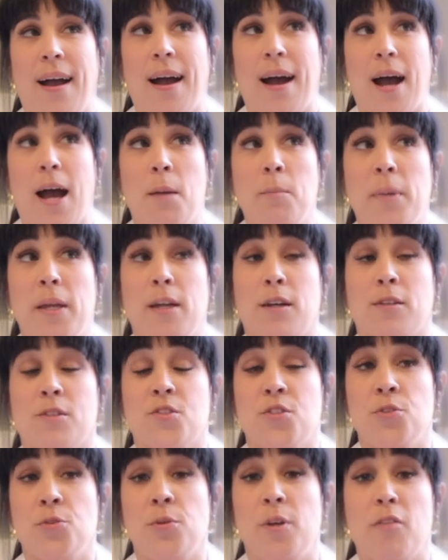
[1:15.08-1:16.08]
I'm here
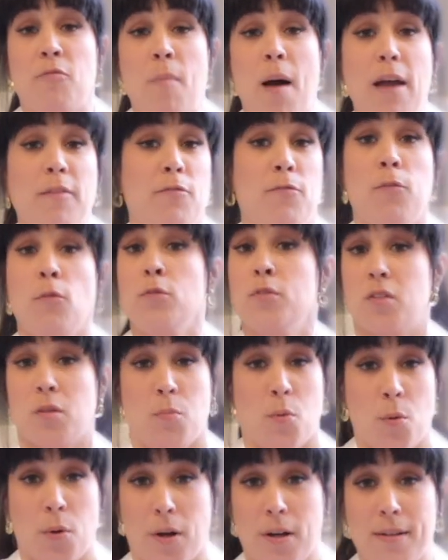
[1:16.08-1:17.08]
to give my full
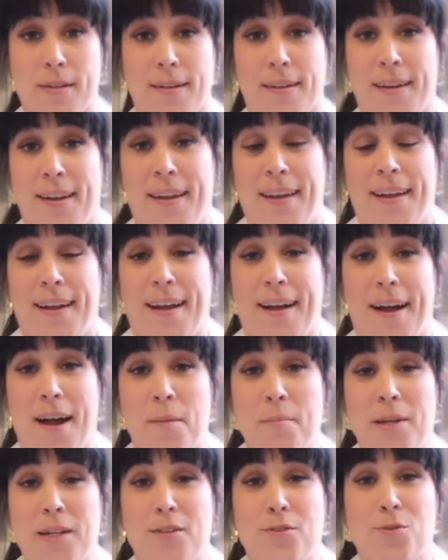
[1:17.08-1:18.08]
support
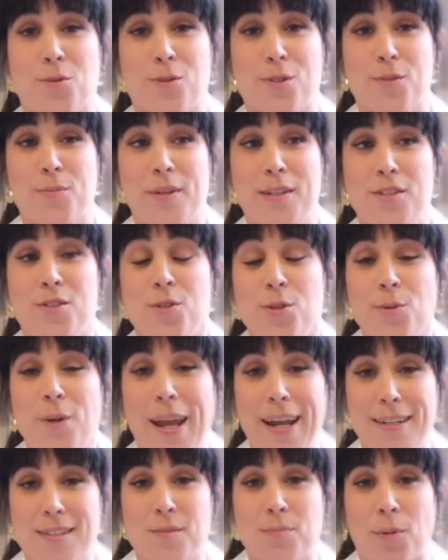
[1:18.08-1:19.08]
and endorsement to
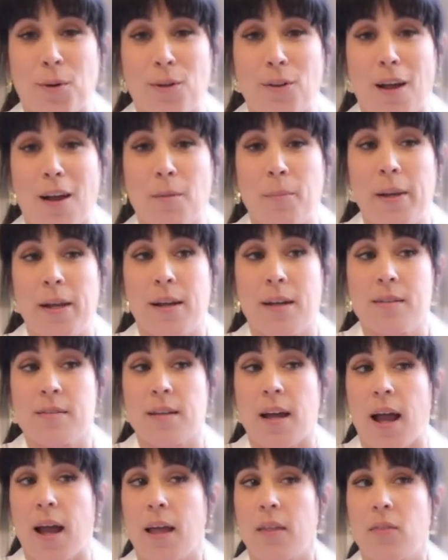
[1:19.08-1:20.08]
Kate Spurlock, because
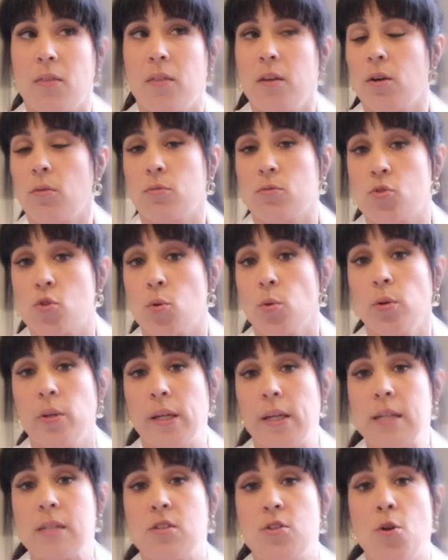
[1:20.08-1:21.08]
there
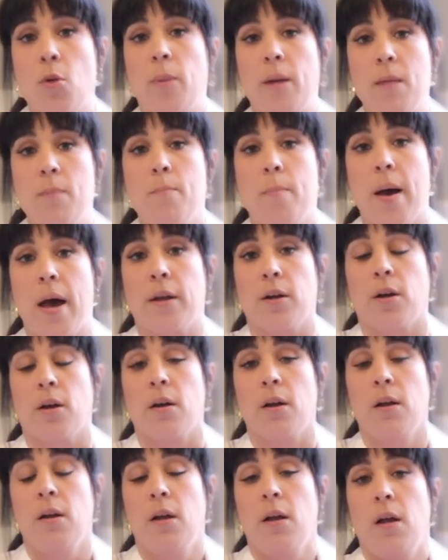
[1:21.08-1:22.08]
truly is nobody better
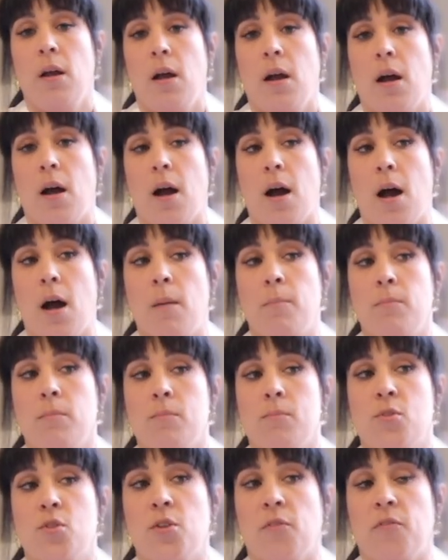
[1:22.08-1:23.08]

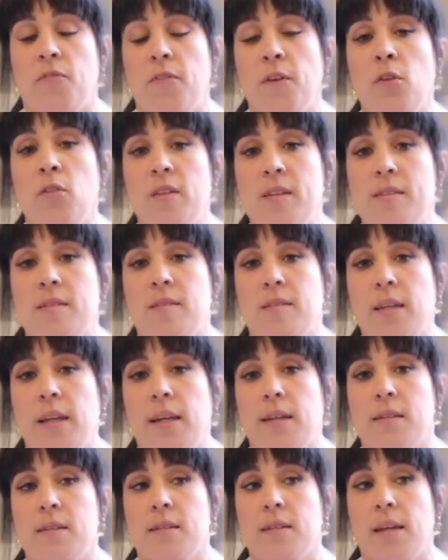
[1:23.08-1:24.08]
to fill this
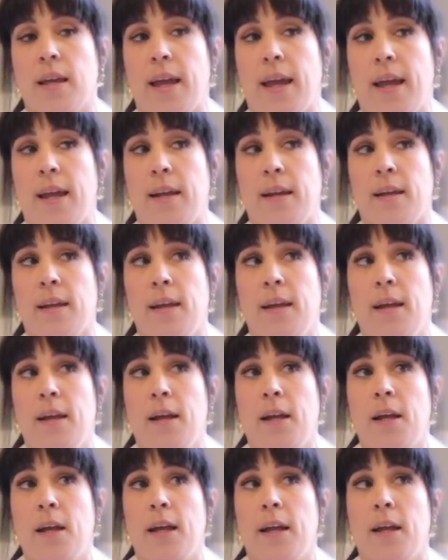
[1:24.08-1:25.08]
seat. And
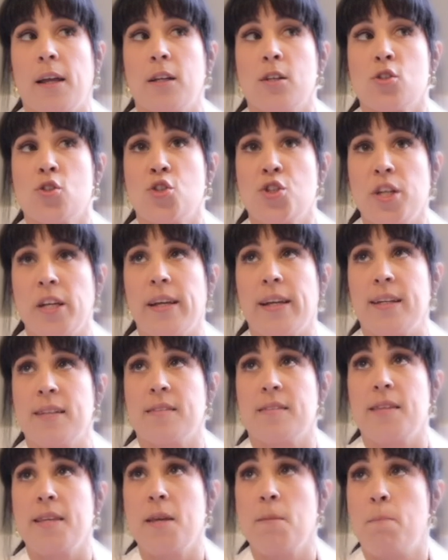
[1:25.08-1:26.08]
she
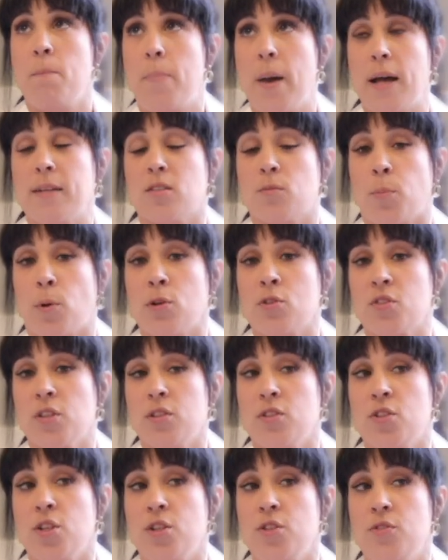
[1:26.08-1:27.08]
is the best
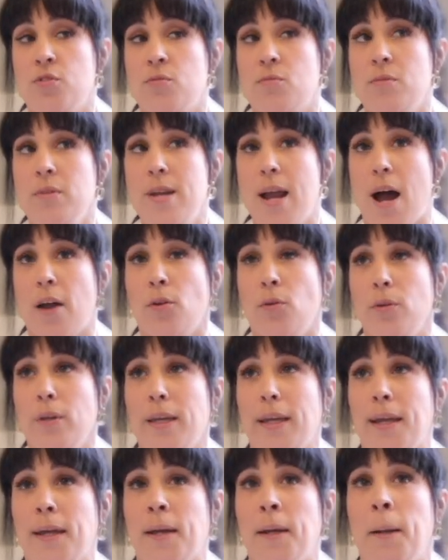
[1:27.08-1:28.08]
person to not
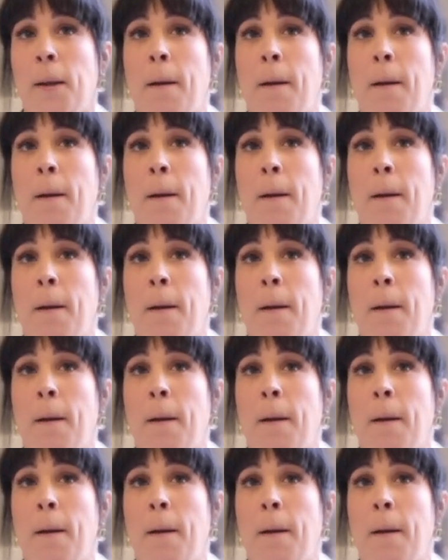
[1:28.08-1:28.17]
only